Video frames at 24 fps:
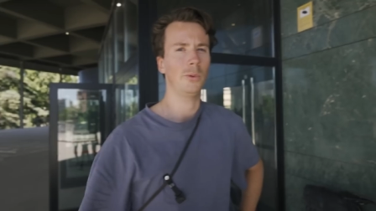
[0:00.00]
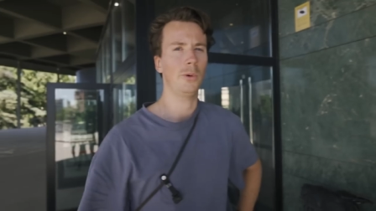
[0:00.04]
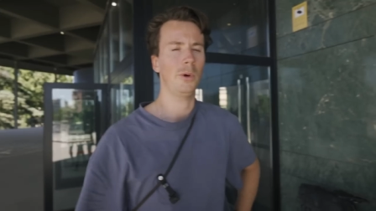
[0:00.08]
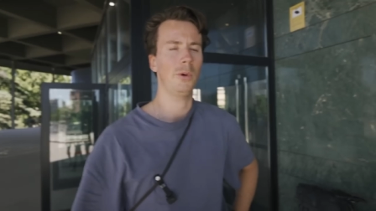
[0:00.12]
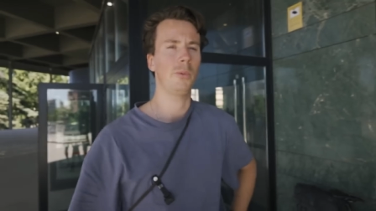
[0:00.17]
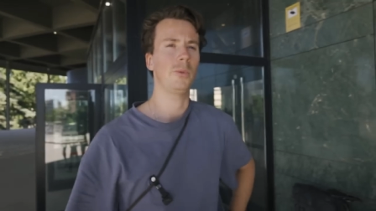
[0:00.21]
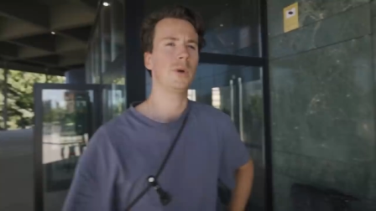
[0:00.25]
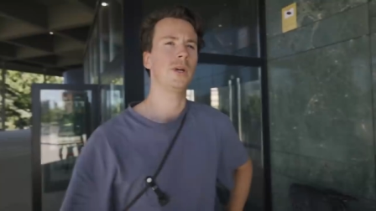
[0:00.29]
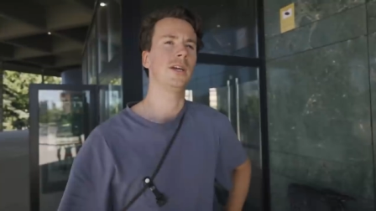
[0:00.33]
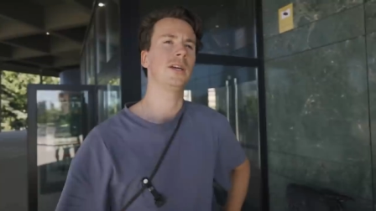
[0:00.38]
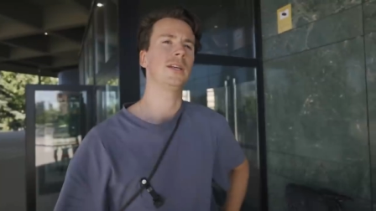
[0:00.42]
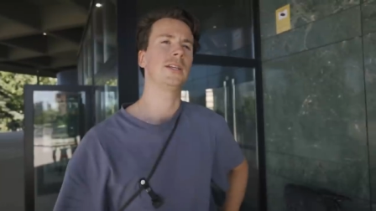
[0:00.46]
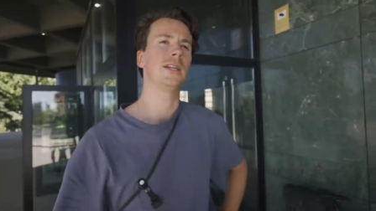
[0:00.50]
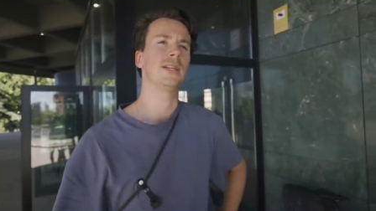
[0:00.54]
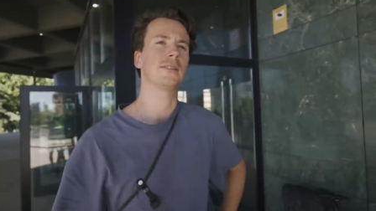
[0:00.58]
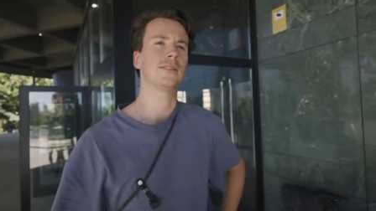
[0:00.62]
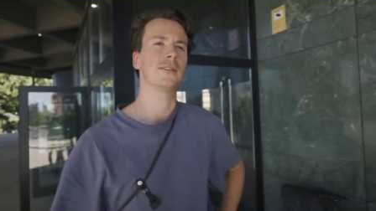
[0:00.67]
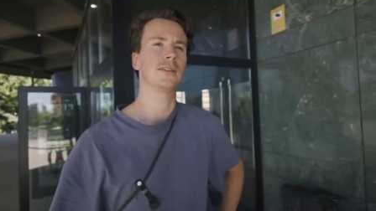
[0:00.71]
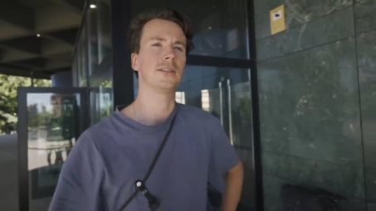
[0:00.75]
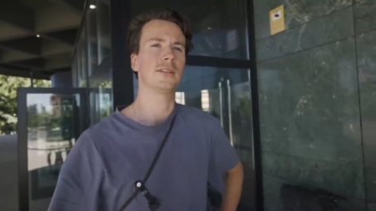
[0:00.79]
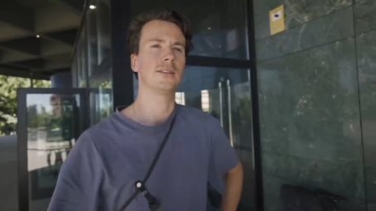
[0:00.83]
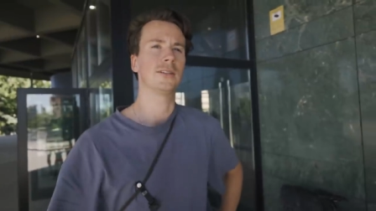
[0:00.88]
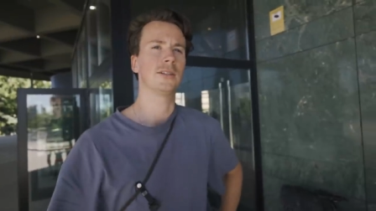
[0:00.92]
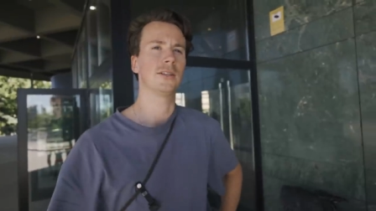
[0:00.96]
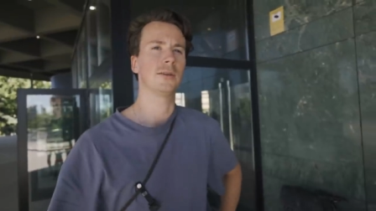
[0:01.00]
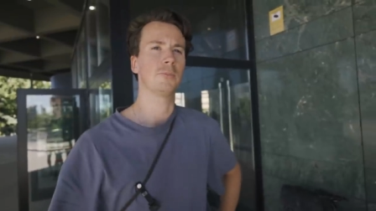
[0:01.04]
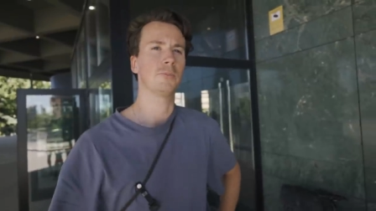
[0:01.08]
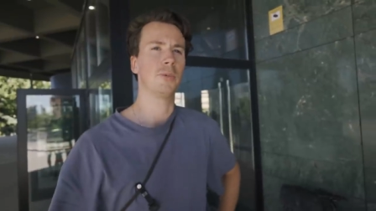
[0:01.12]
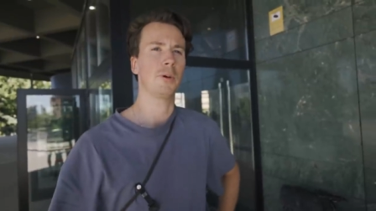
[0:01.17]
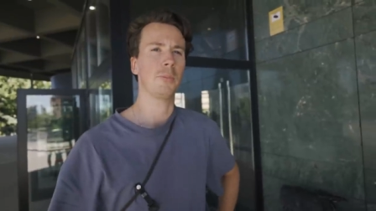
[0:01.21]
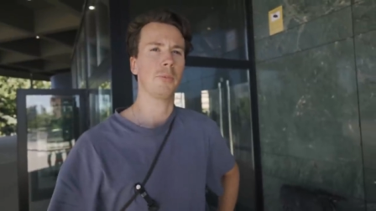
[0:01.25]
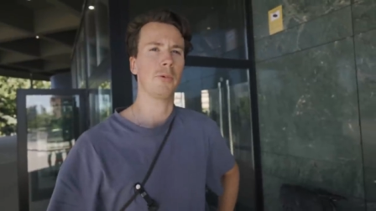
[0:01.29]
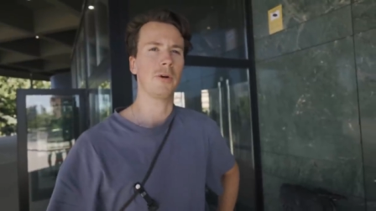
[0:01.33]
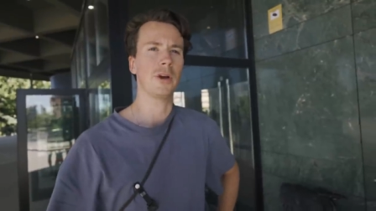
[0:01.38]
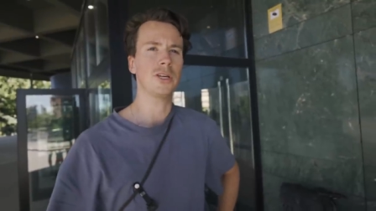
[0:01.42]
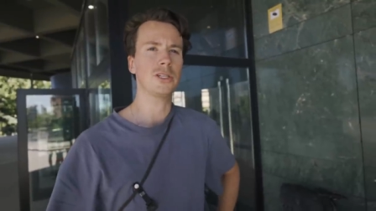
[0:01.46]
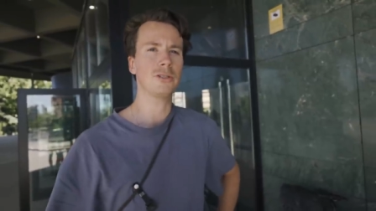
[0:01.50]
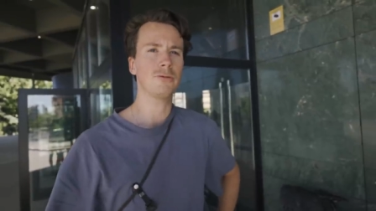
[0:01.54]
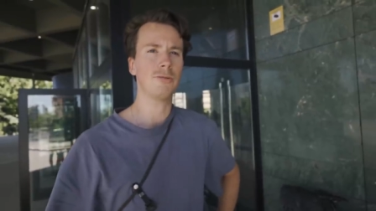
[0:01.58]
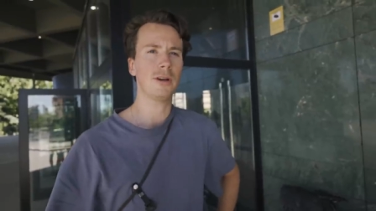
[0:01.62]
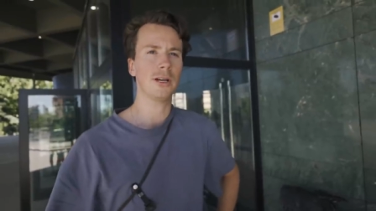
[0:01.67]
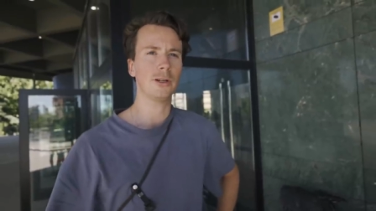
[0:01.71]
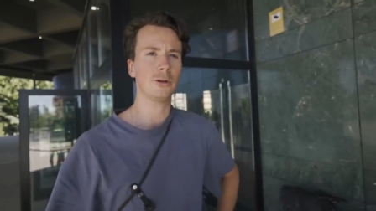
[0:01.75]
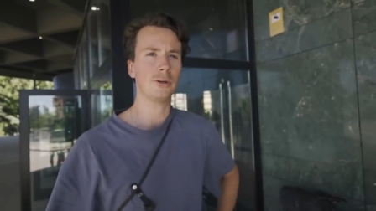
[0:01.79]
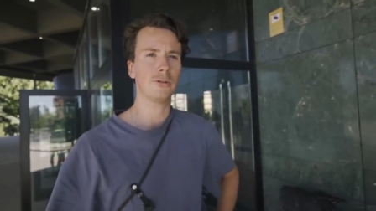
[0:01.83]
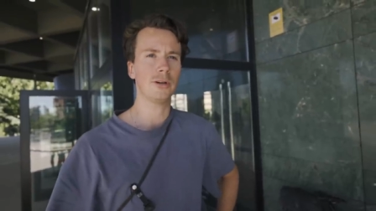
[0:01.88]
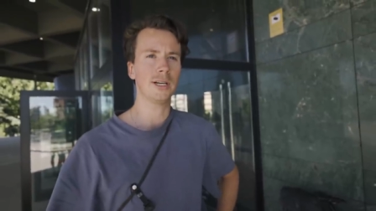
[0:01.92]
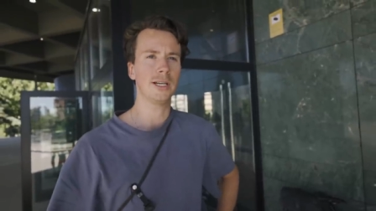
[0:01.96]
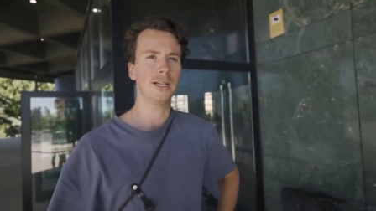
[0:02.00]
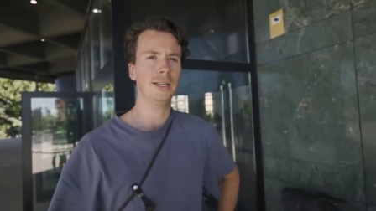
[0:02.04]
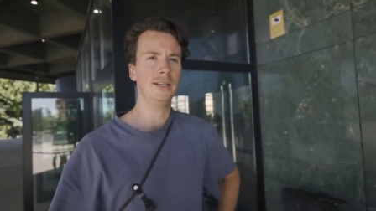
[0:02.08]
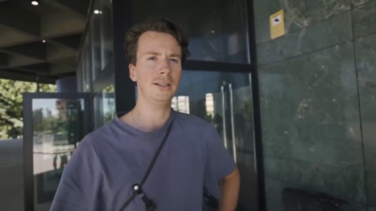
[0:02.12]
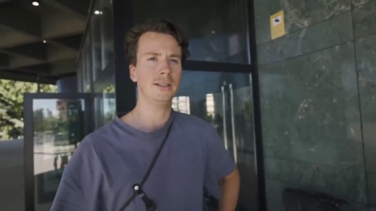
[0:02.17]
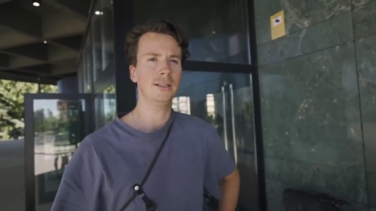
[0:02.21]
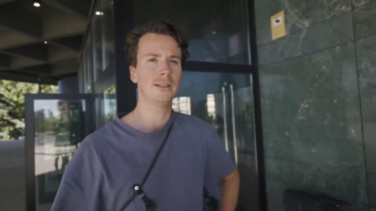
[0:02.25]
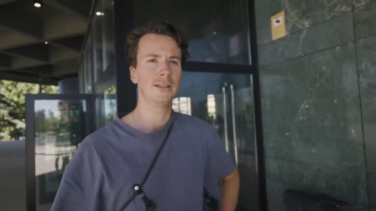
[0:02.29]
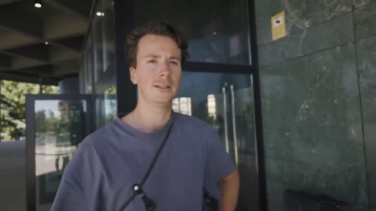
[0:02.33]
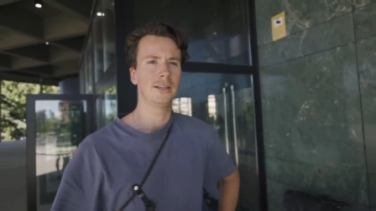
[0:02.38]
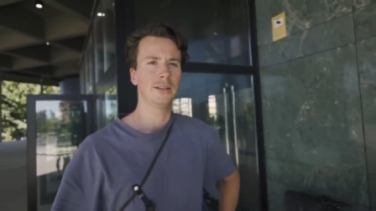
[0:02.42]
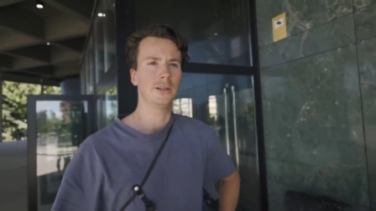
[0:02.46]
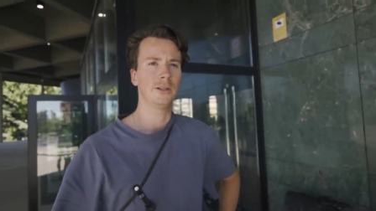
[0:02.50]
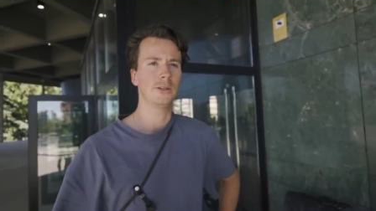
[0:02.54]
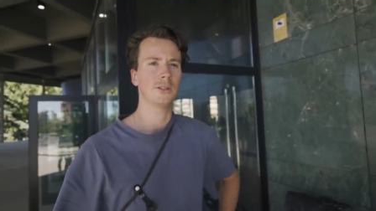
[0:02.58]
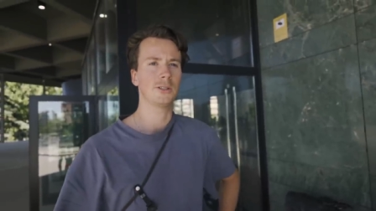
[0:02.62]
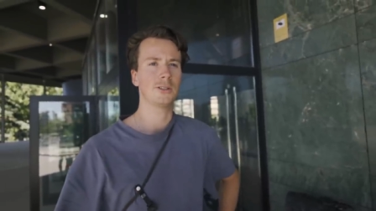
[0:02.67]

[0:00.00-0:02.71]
where we did the, the preparation ride already, yeah.